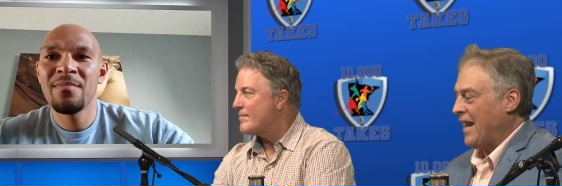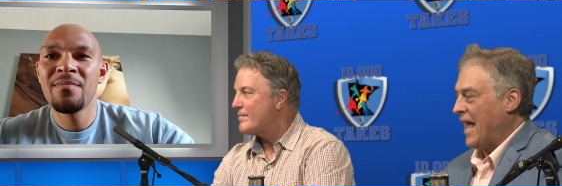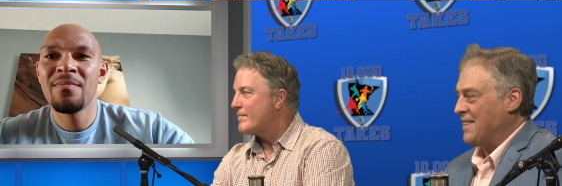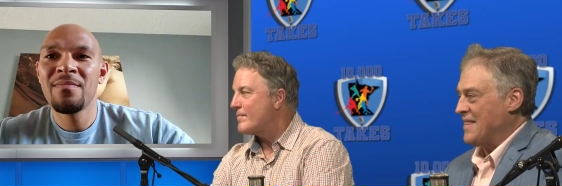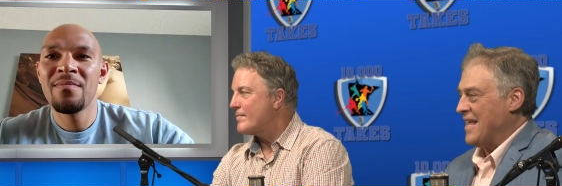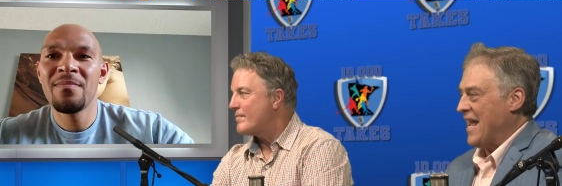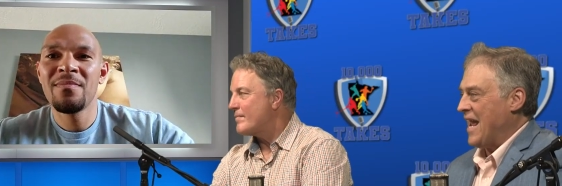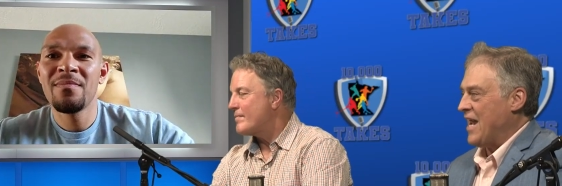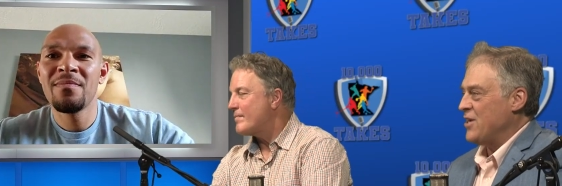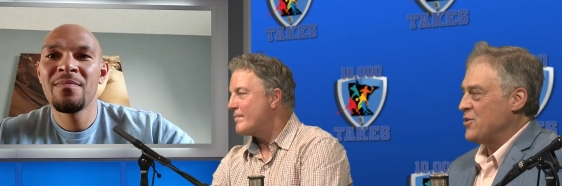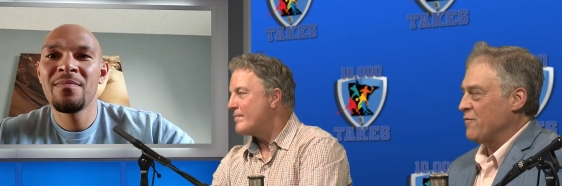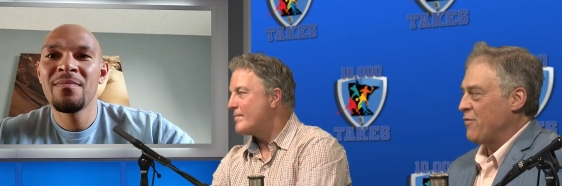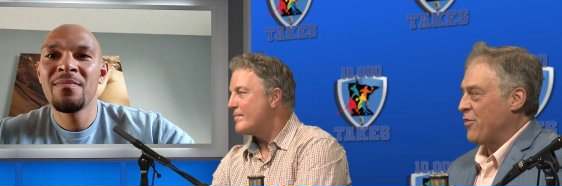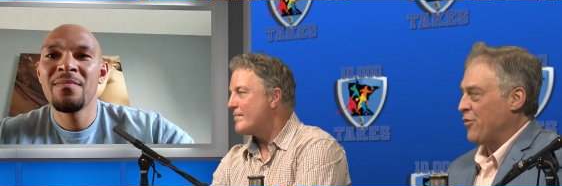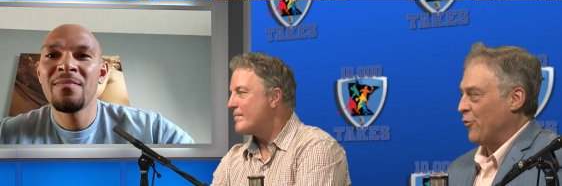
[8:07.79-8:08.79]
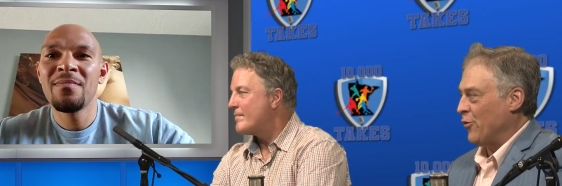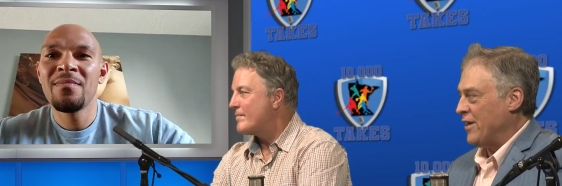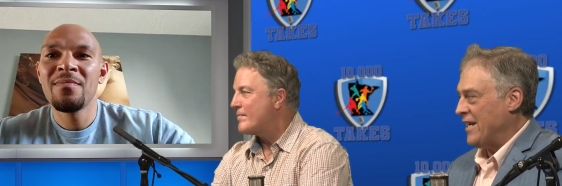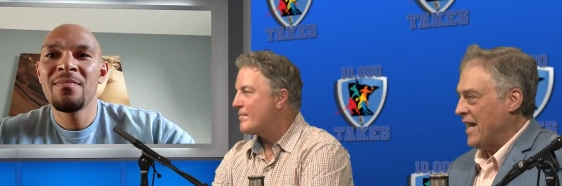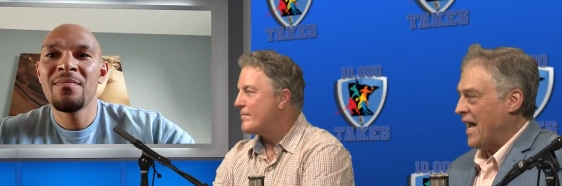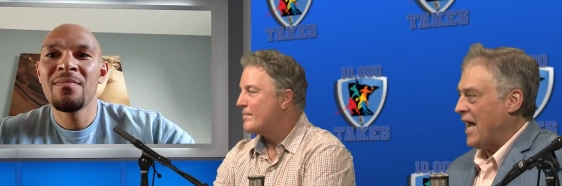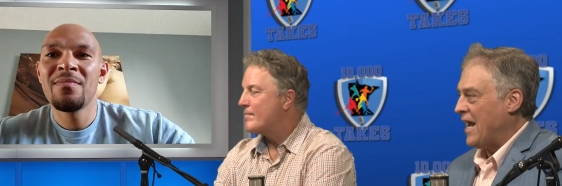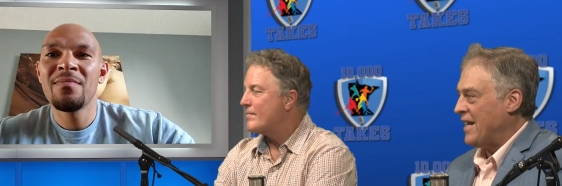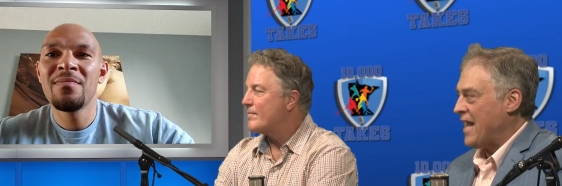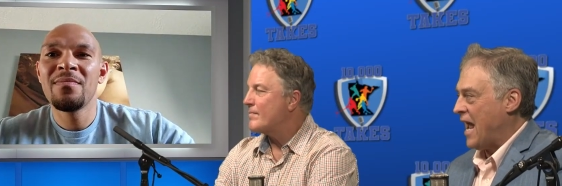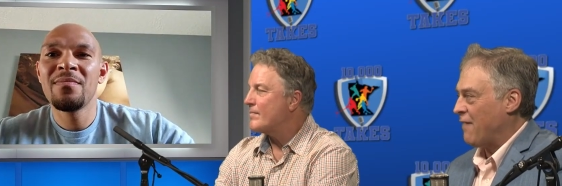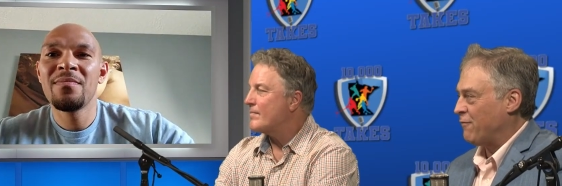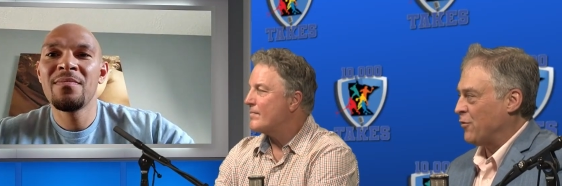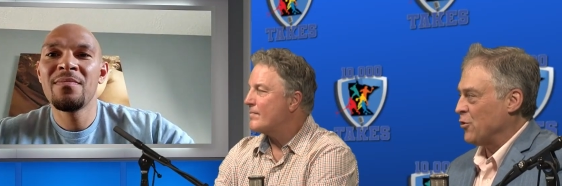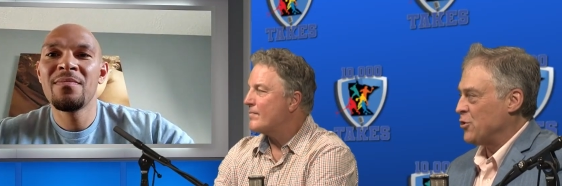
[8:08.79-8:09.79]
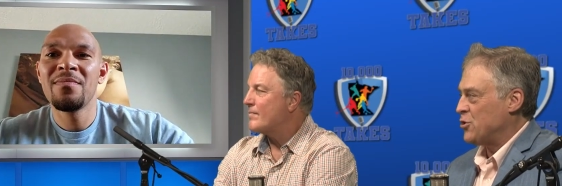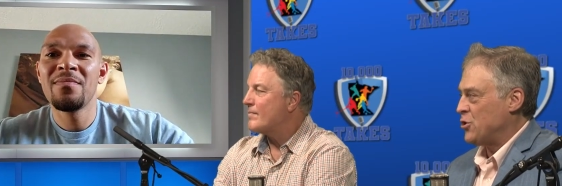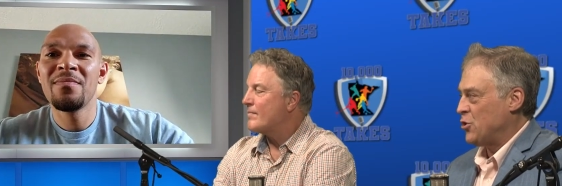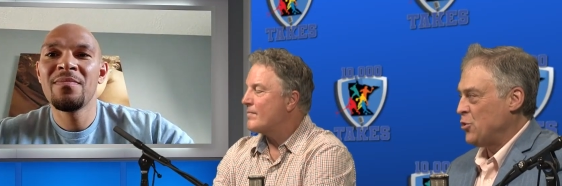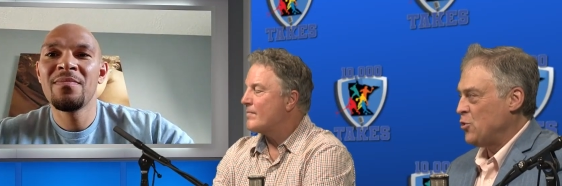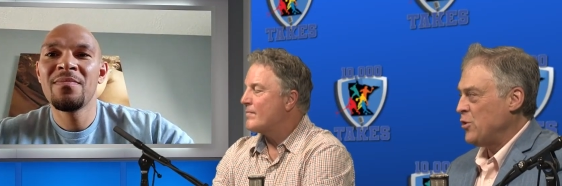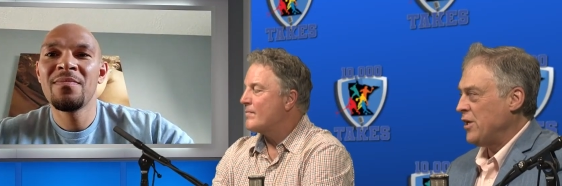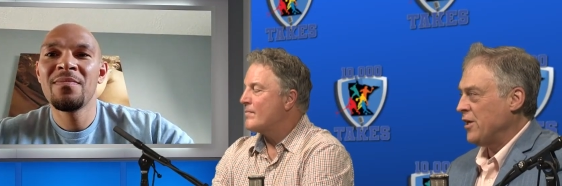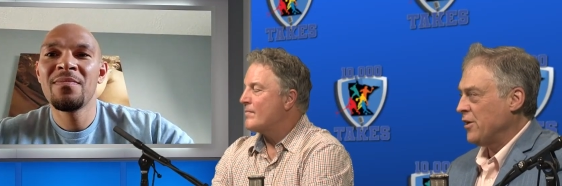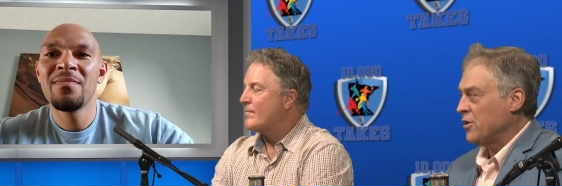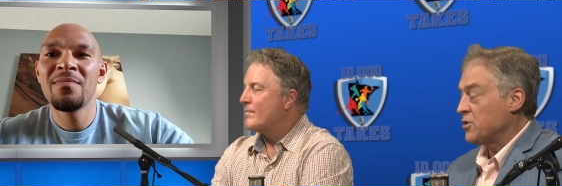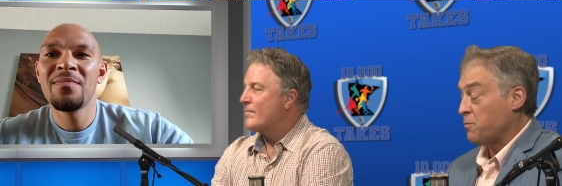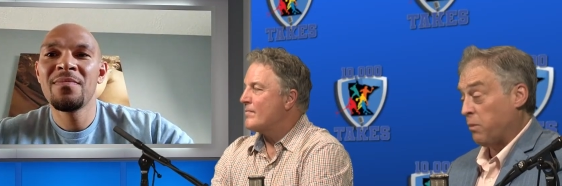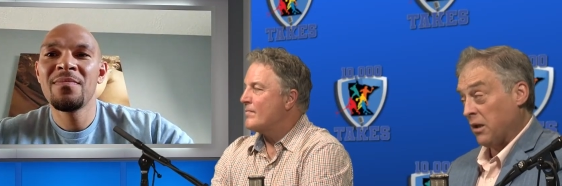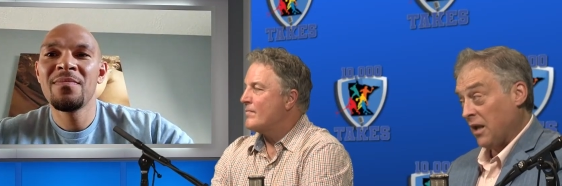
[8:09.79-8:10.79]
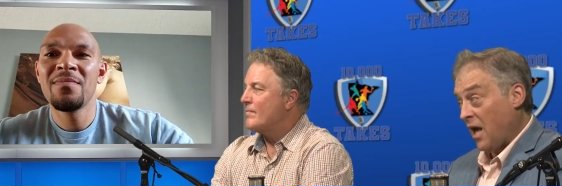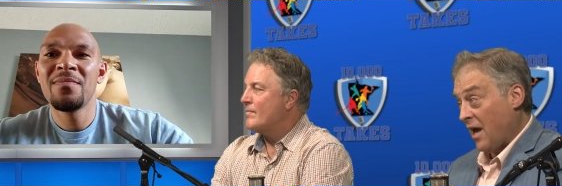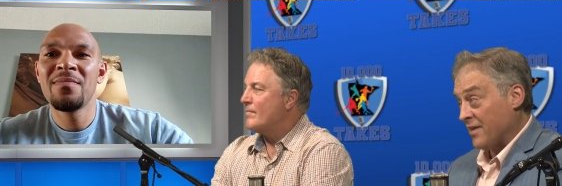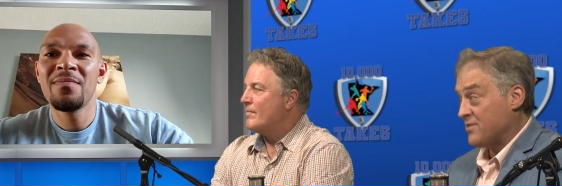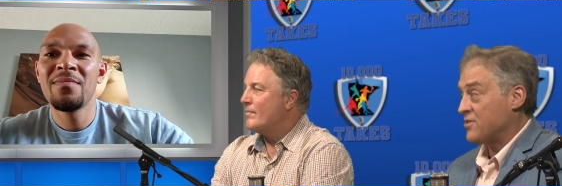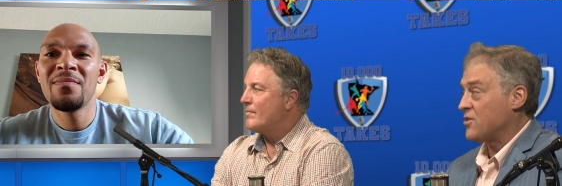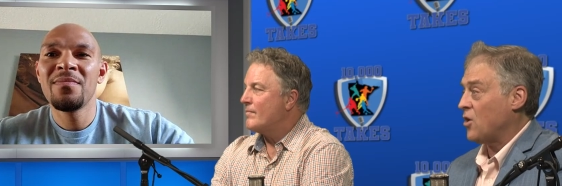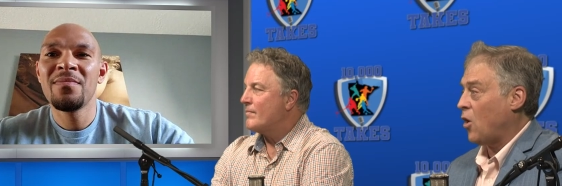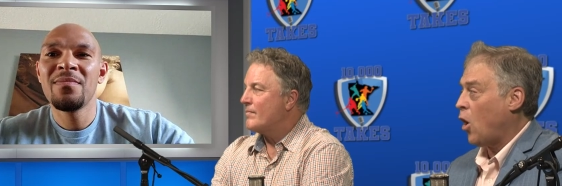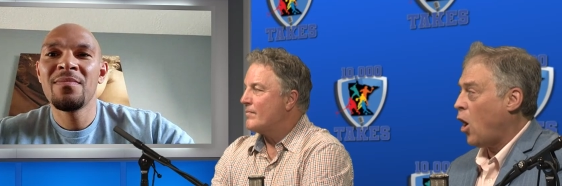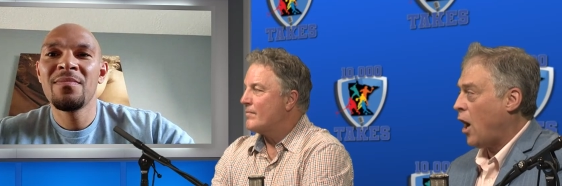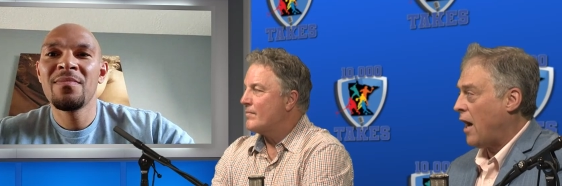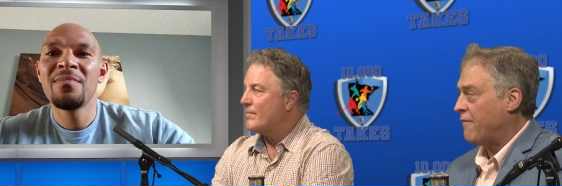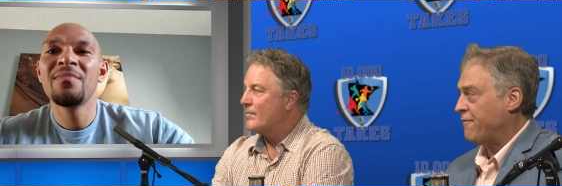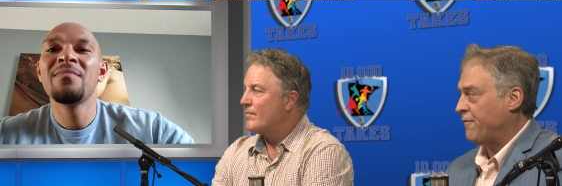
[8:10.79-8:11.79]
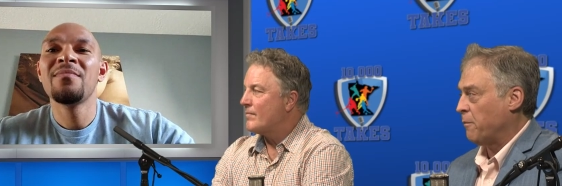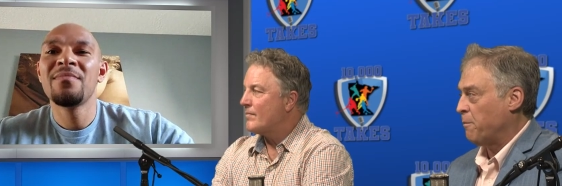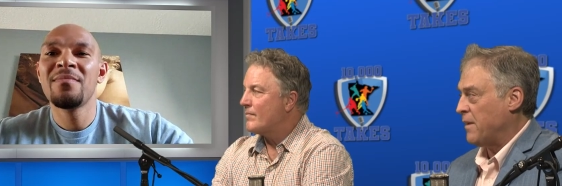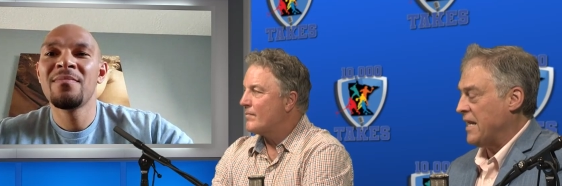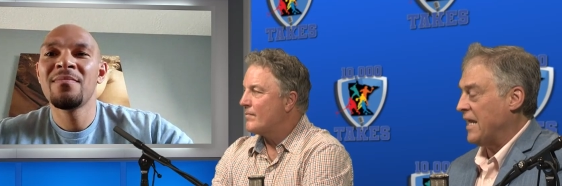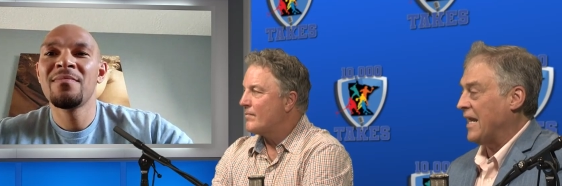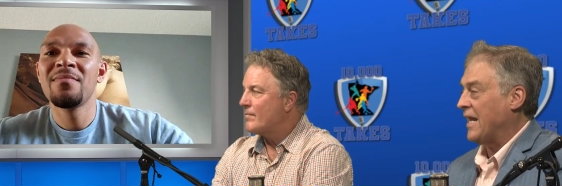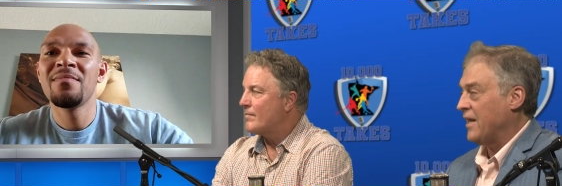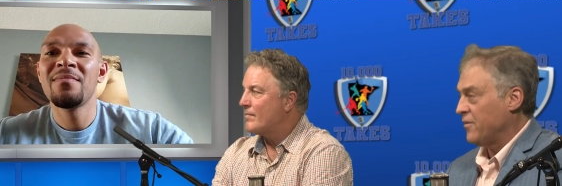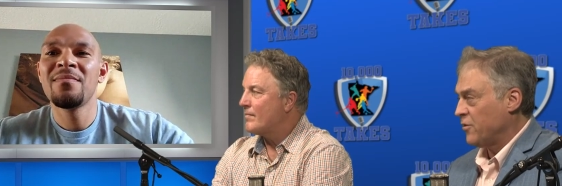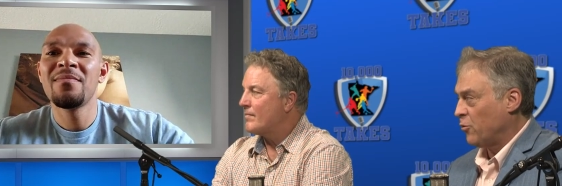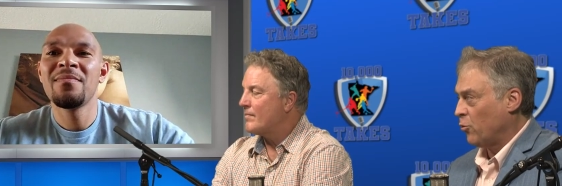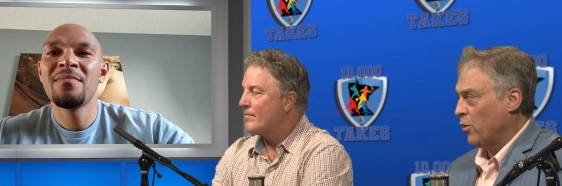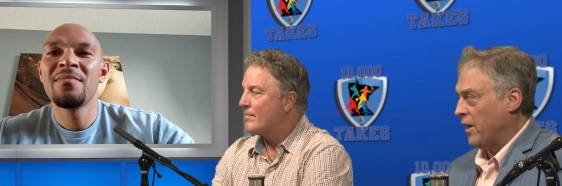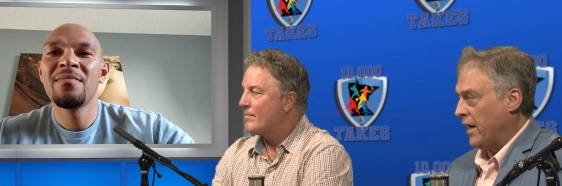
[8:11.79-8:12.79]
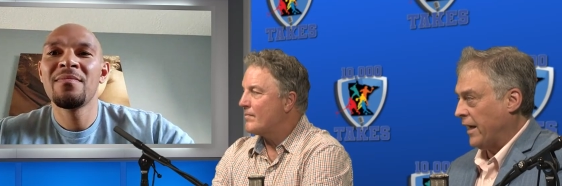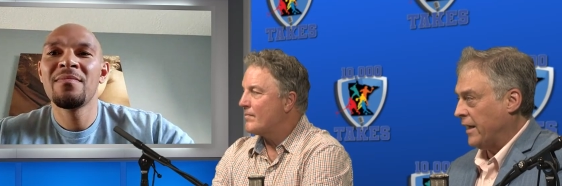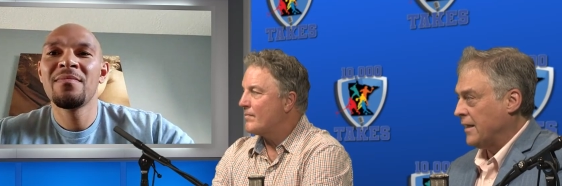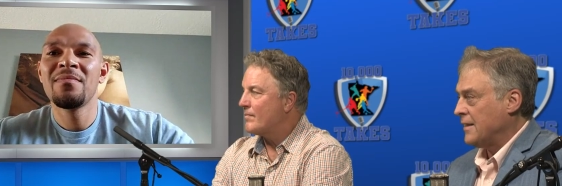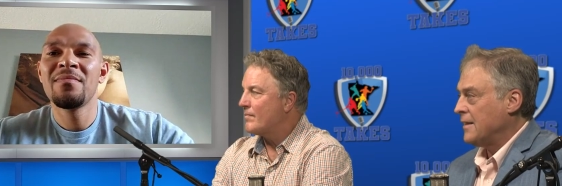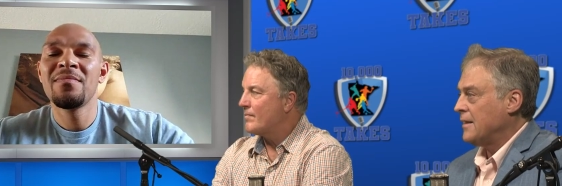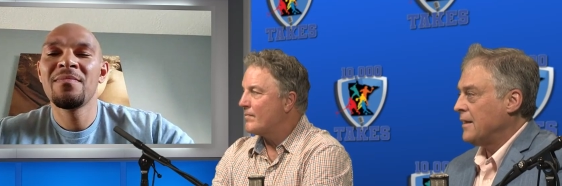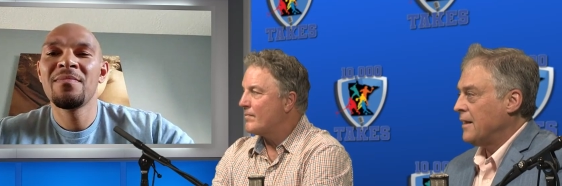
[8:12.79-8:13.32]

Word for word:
Speaker 1: at the age of 39, after two years plus off from being in the ring,